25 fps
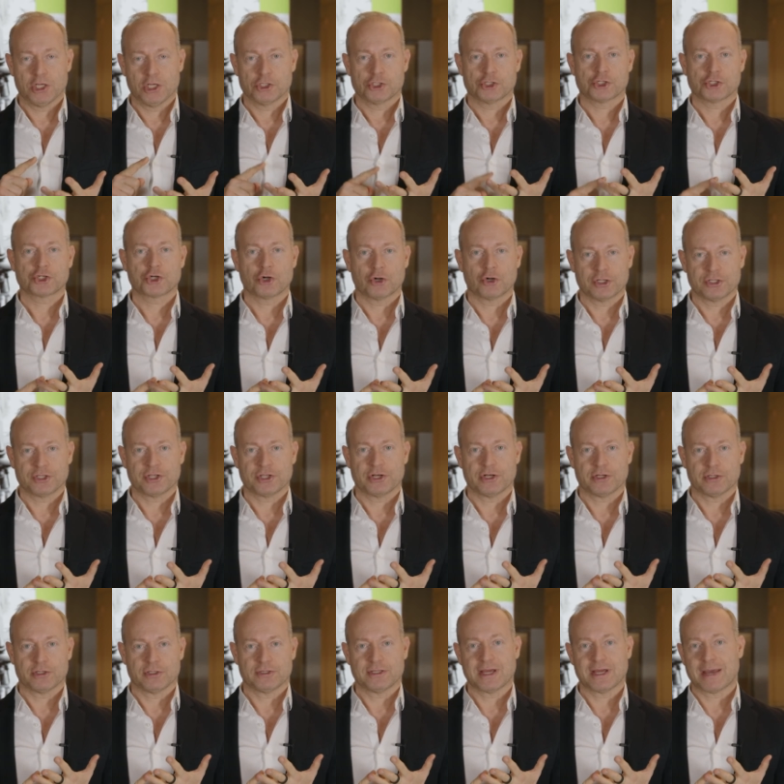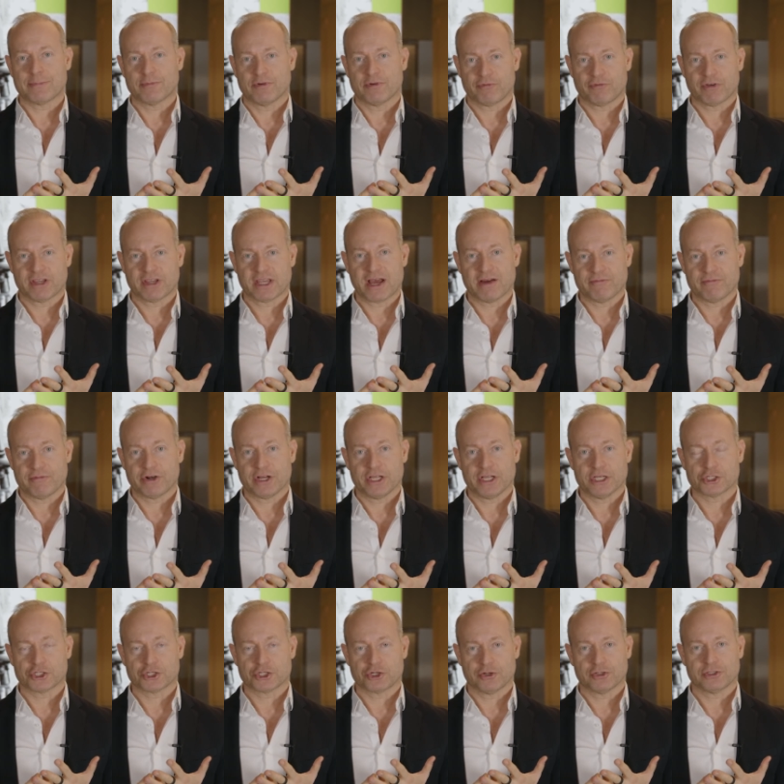shorter time of recovery,
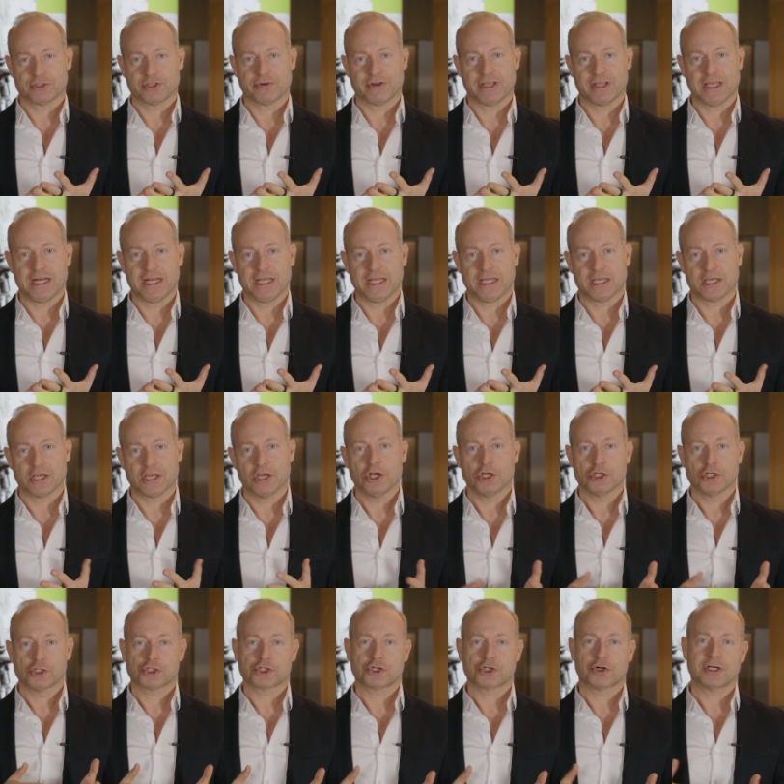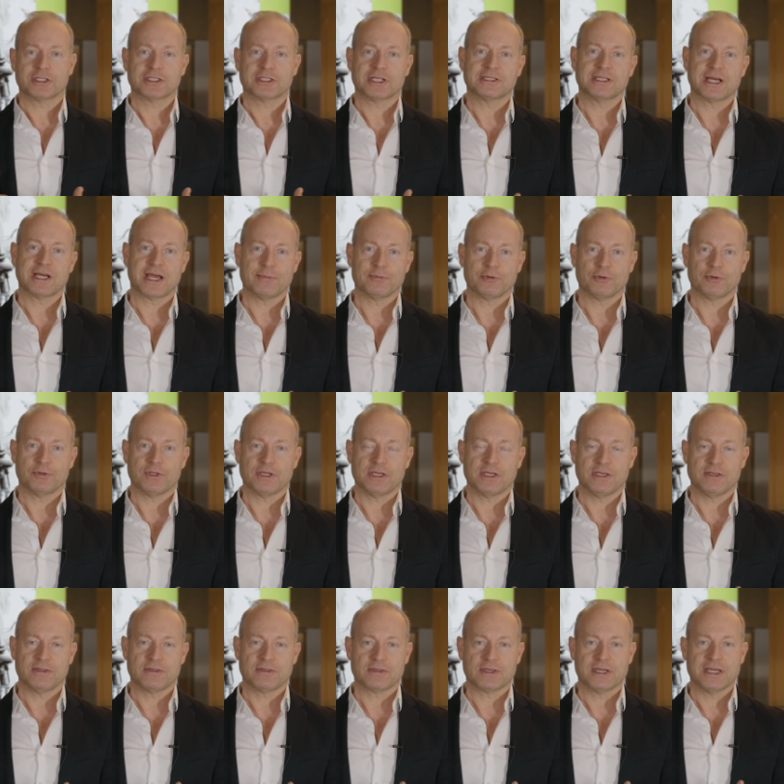shorter healing, shorter time to
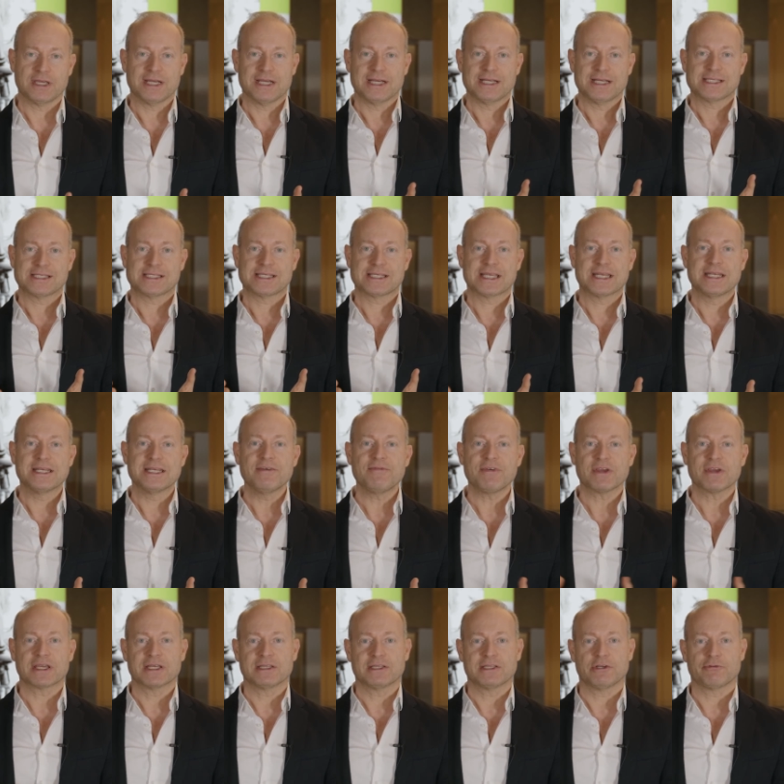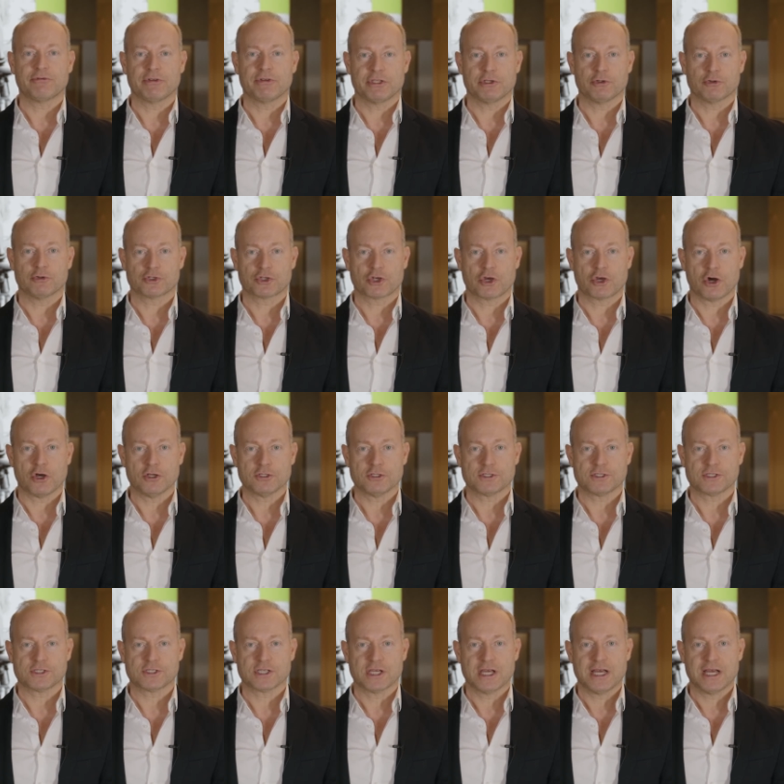teeth, significantly reduced
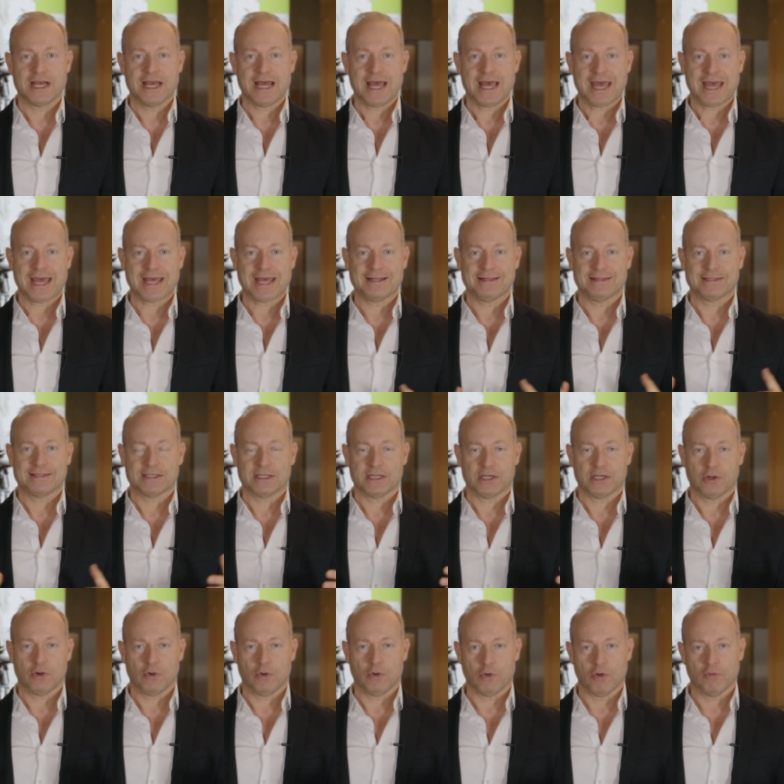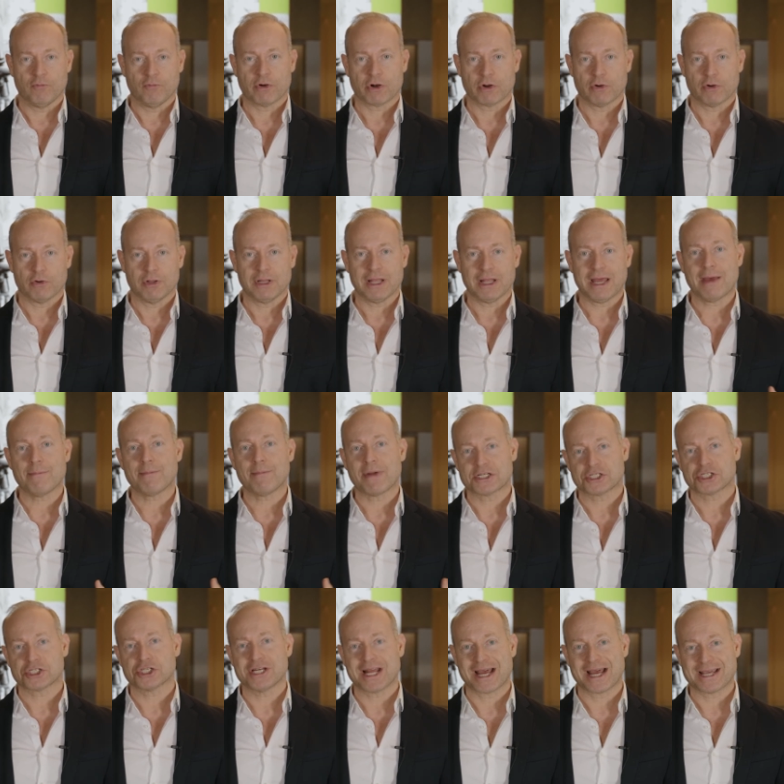costs, and overall a
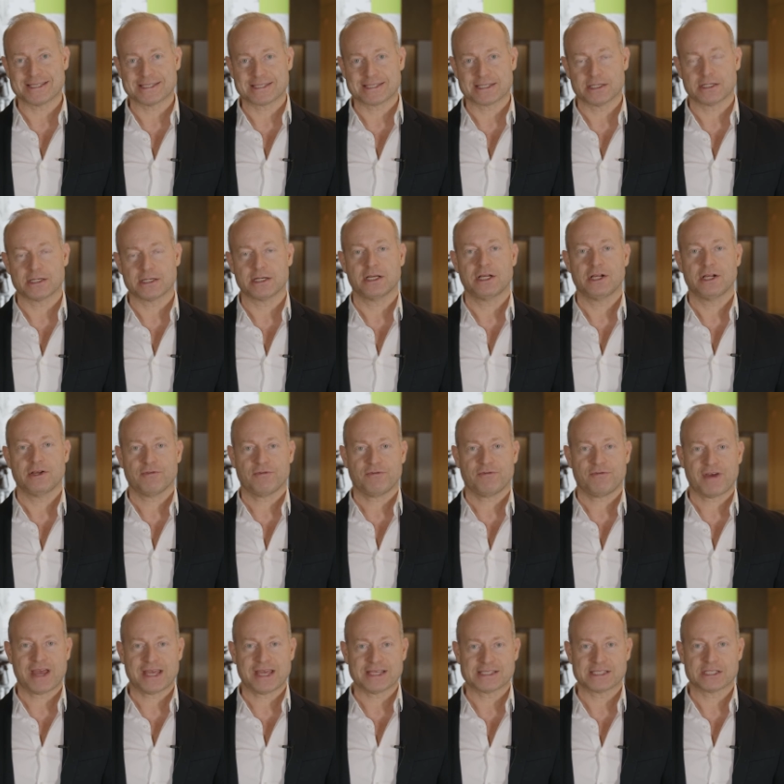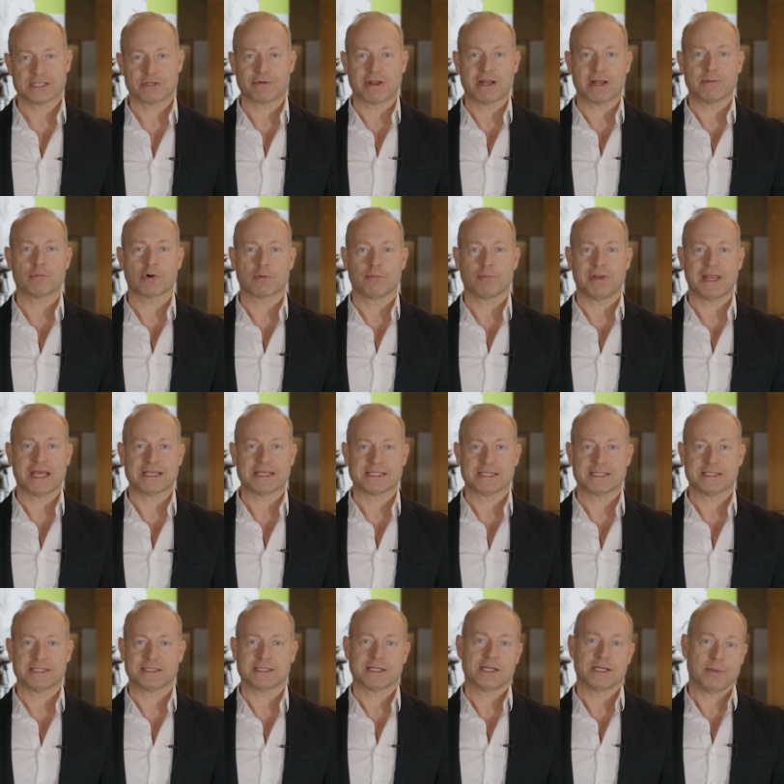much nicer, faster, and more
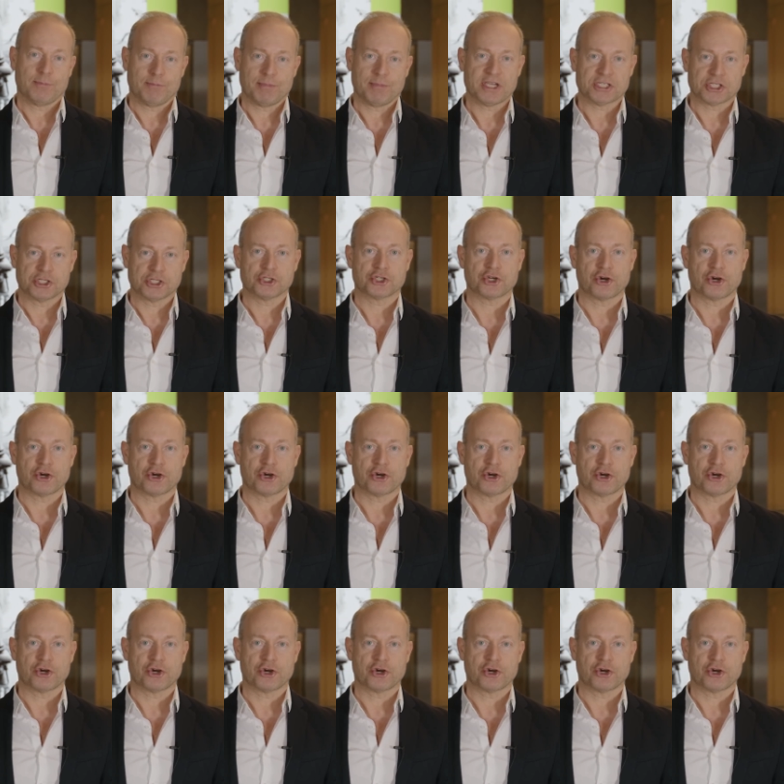pleasant patient